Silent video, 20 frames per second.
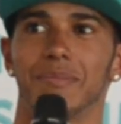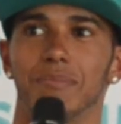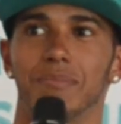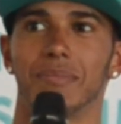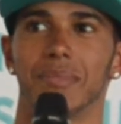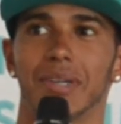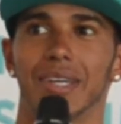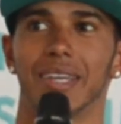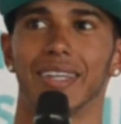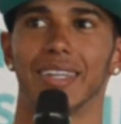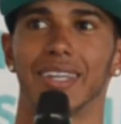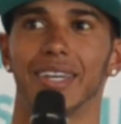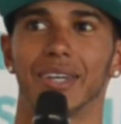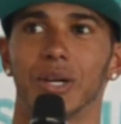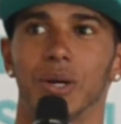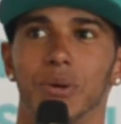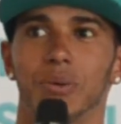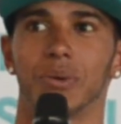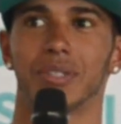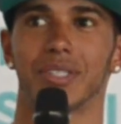me and
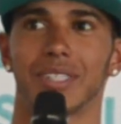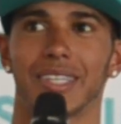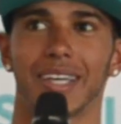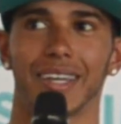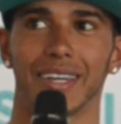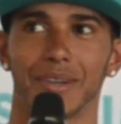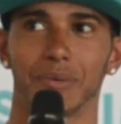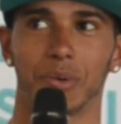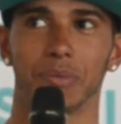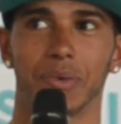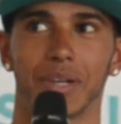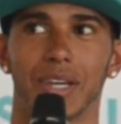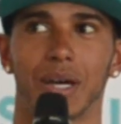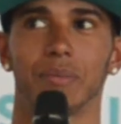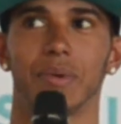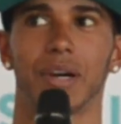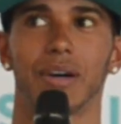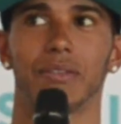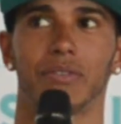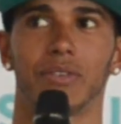Nico will say when we come
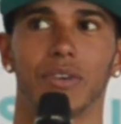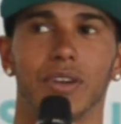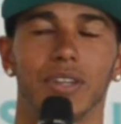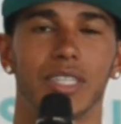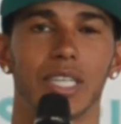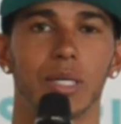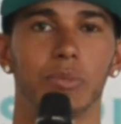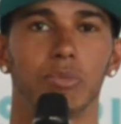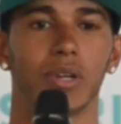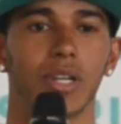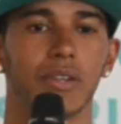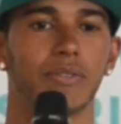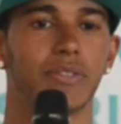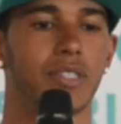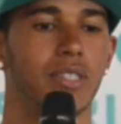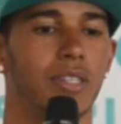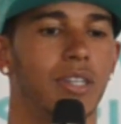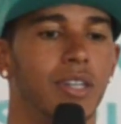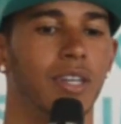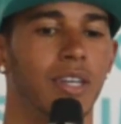out for our debriefs
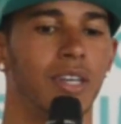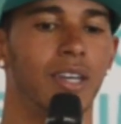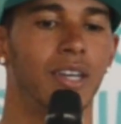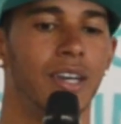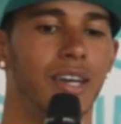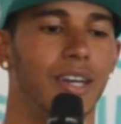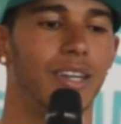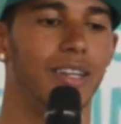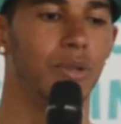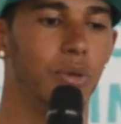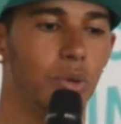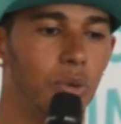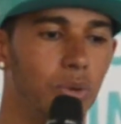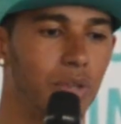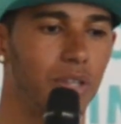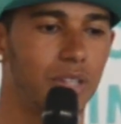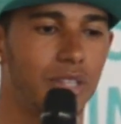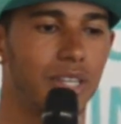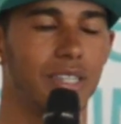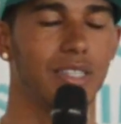and all
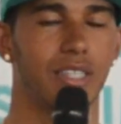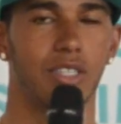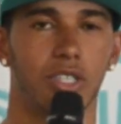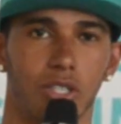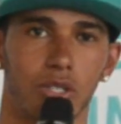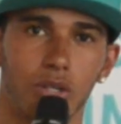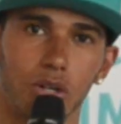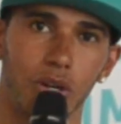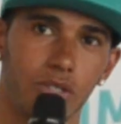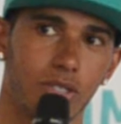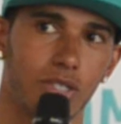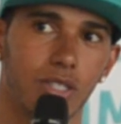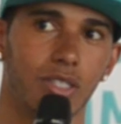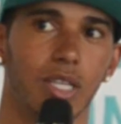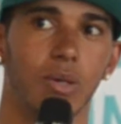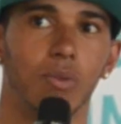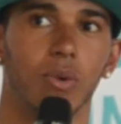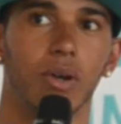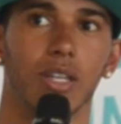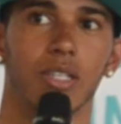the things that just constantly
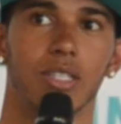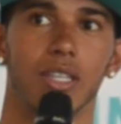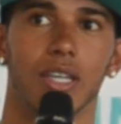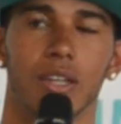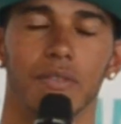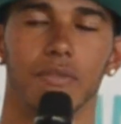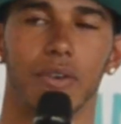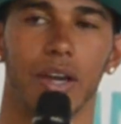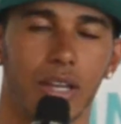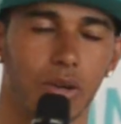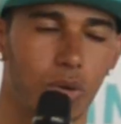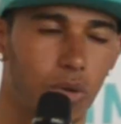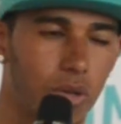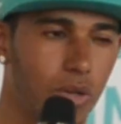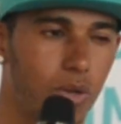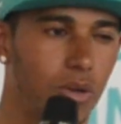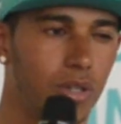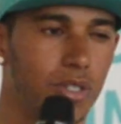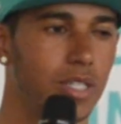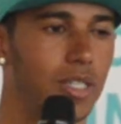wanting to innovate or
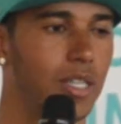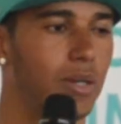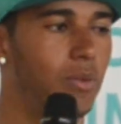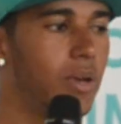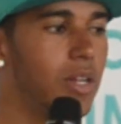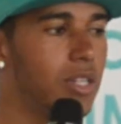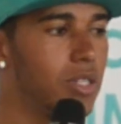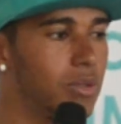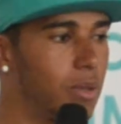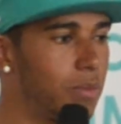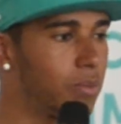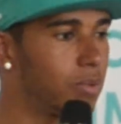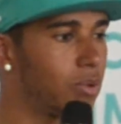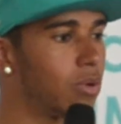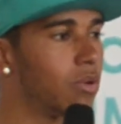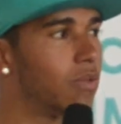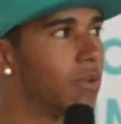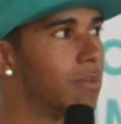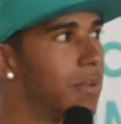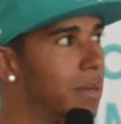constantly wanting to
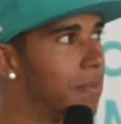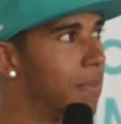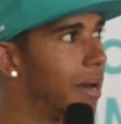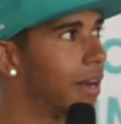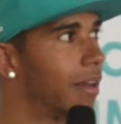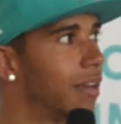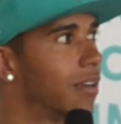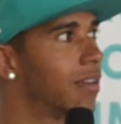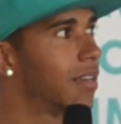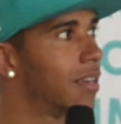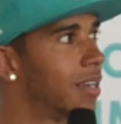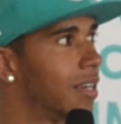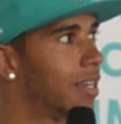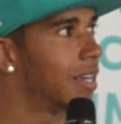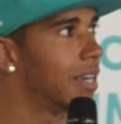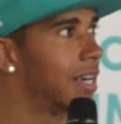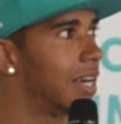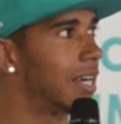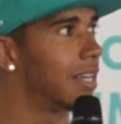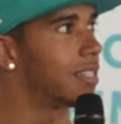improve and be better.
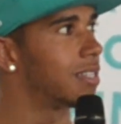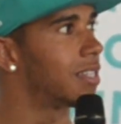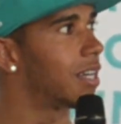And there's